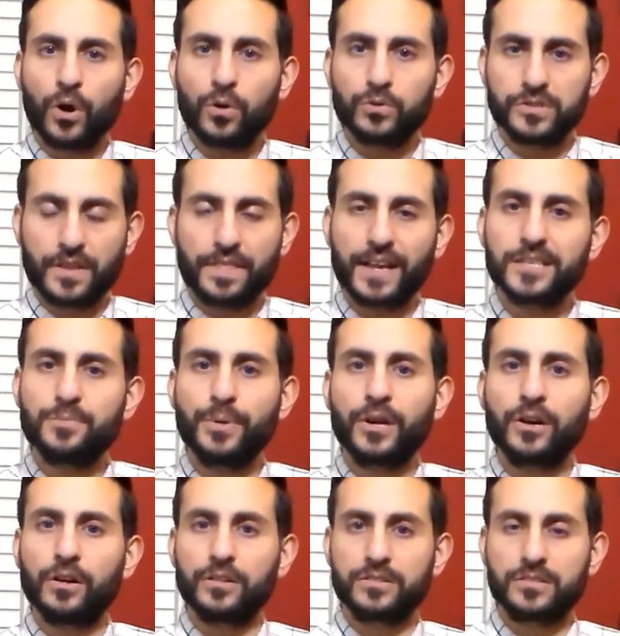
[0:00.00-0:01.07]
rose, and that's
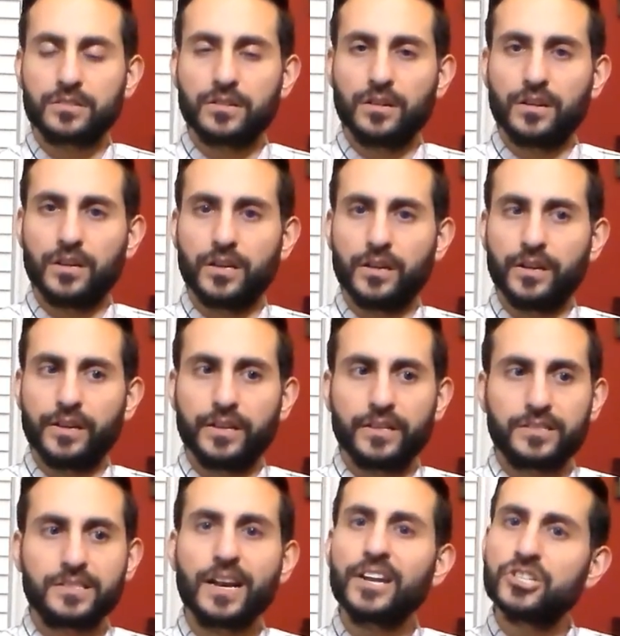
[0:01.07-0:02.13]
because
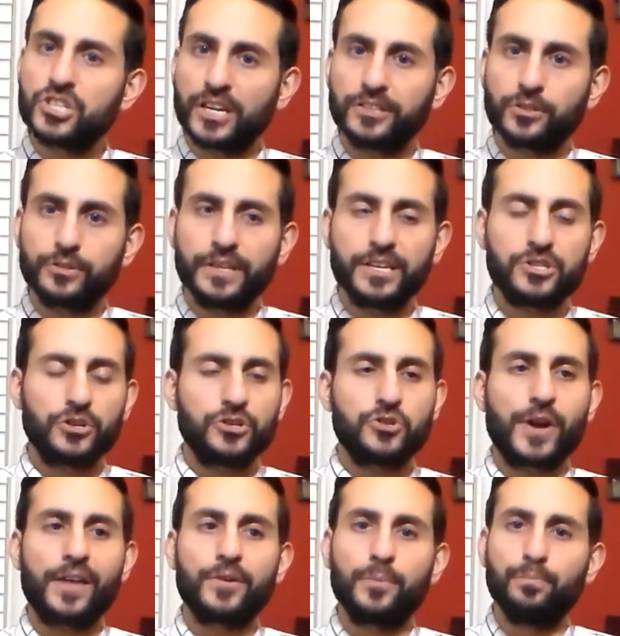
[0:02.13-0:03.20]
it's not gentle natured,
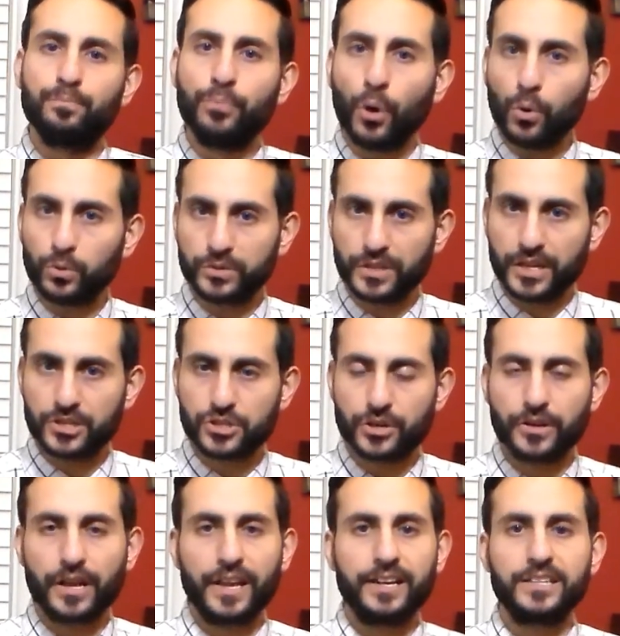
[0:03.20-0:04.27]
it's rather bold
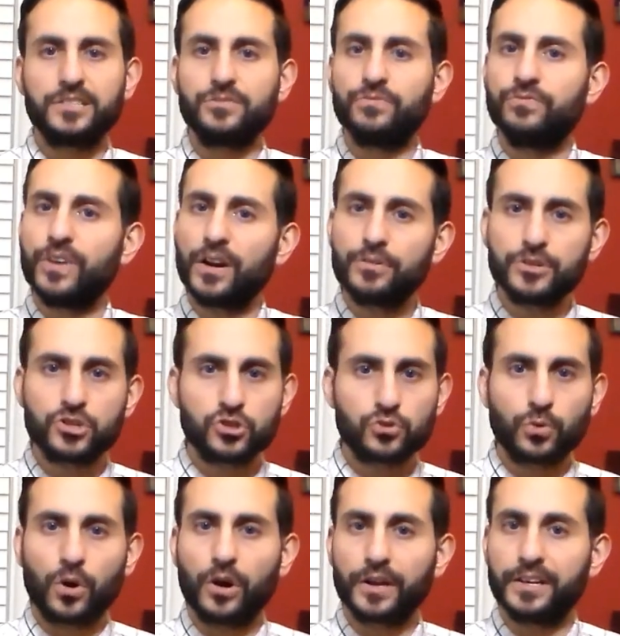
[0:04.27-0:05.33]
natured, and it's very
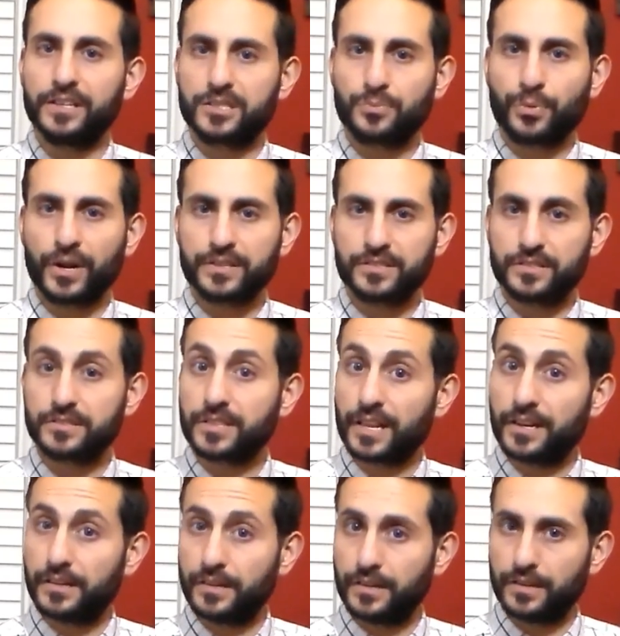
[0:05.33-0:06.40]
strong in its presence
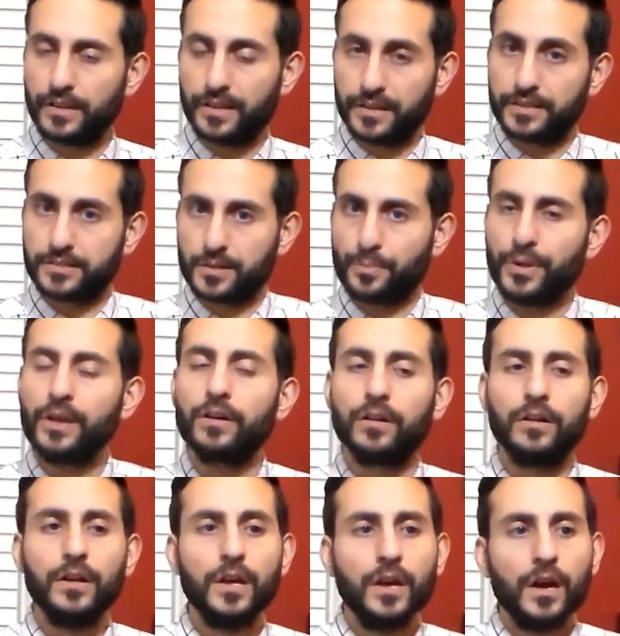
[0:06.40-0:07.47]
and in, in its
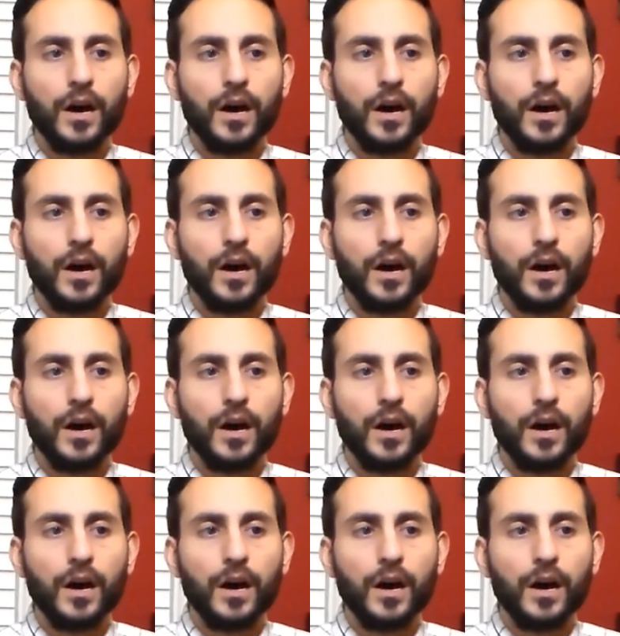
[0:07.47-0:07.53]
appeal.